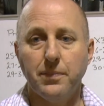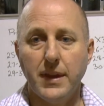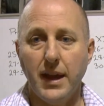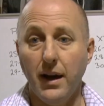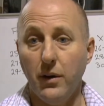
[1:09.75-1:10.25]

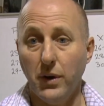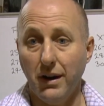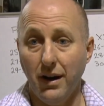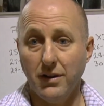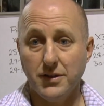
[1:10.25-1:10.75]
Now,
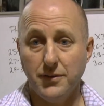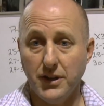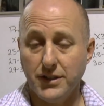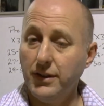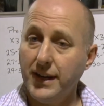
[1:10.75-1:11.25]
when I was
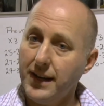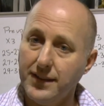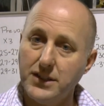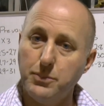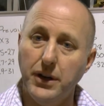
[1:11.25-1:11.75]
first looking
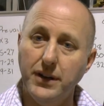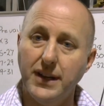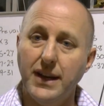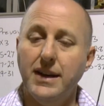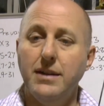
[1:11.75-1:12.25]
at this bow
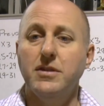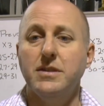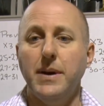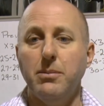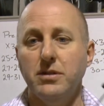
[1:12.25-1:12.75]
to get in,
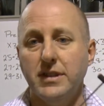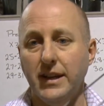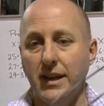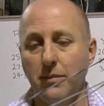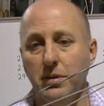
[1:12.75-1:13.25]
because people
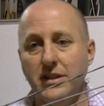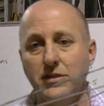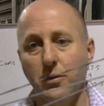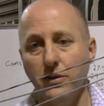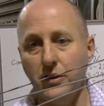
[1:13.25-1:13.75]
said, can you please
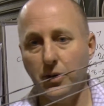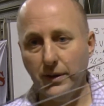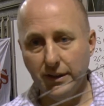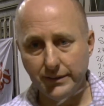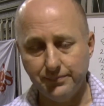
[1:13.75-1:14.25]
do a review
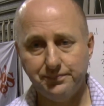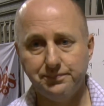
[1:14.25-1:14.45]
on it?